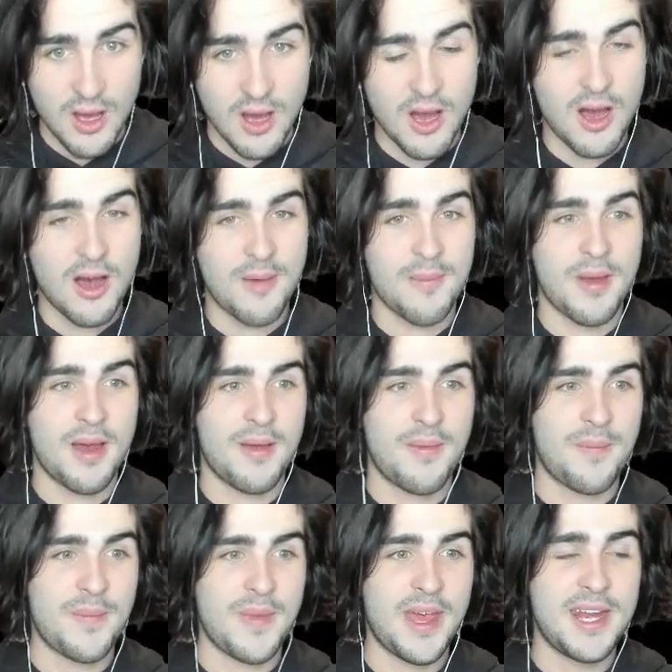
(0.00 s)

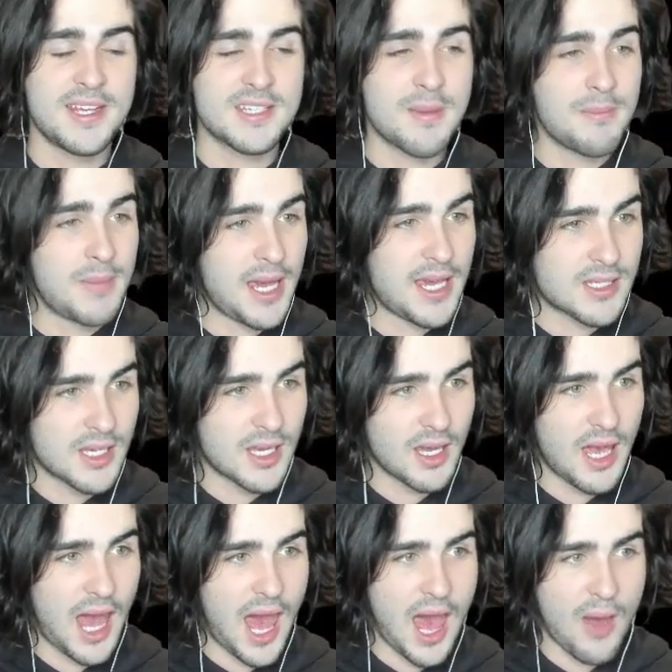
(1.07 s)
It is
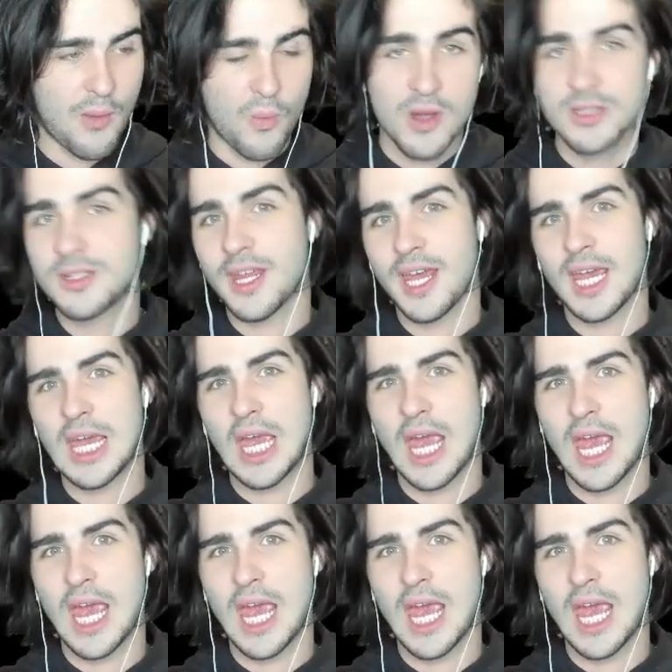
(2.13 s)
amazing at one thing,